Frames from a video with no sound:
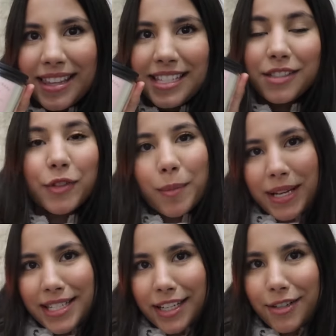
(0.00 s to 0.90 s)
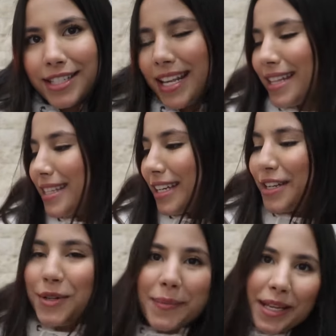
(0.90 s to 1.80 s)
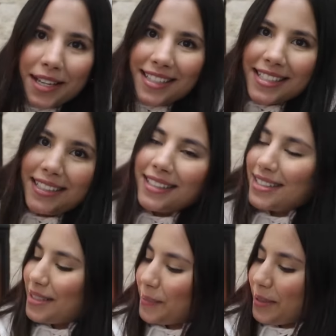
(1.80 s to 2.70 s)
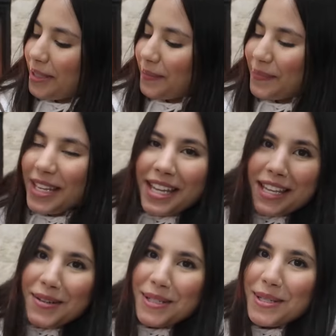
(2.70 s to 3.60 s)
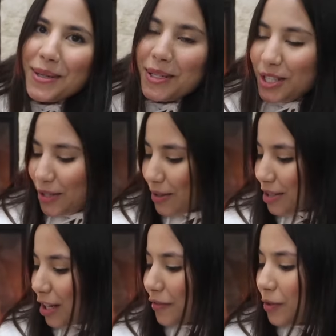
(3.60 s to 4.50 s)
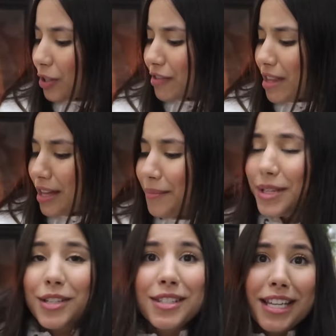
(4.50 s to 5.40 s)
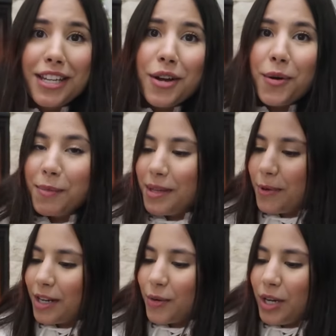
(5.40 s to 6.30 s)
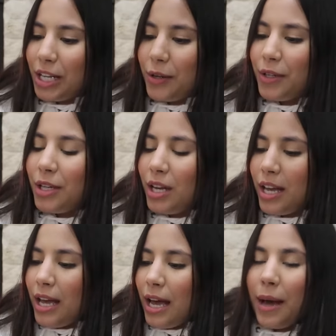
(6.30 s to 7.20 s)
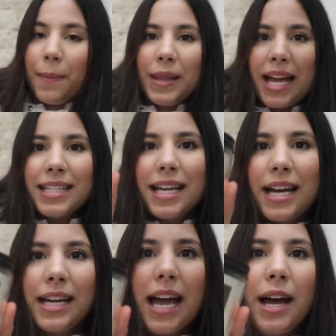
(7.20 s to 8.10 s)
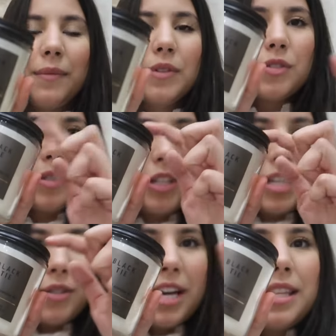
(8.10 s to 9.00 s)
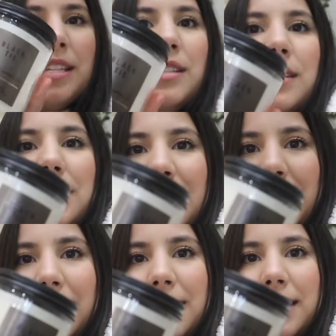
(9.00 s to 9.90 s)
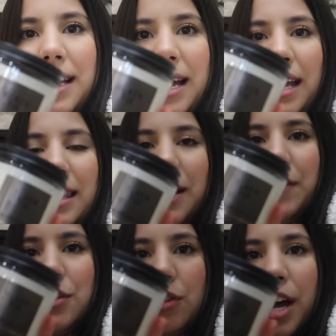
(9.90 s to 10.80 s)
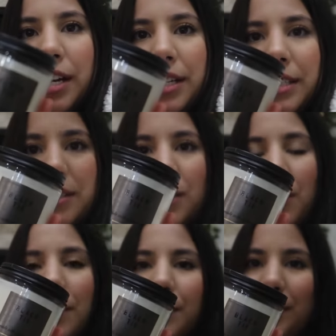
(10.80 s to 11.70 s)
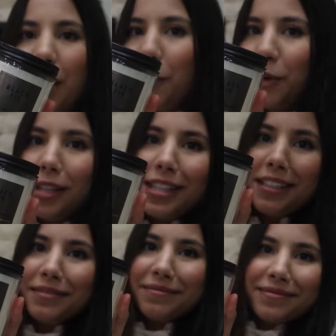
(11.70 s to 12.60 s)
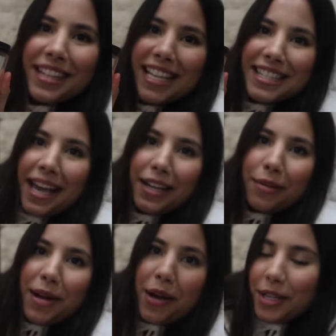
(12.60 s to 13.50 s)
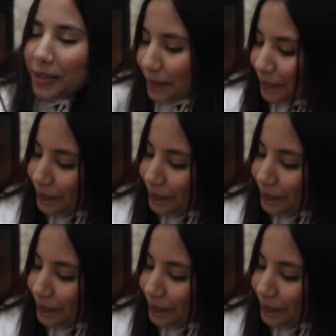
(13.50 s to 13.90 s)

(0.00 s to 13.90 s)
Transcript: this is from my Secret Santa. It was my cousins, but it was so cute and thoughtful of them because they know me very well. Um, black tie. I'm gonna try this scent. I had never tried it, so I'm really excited about it.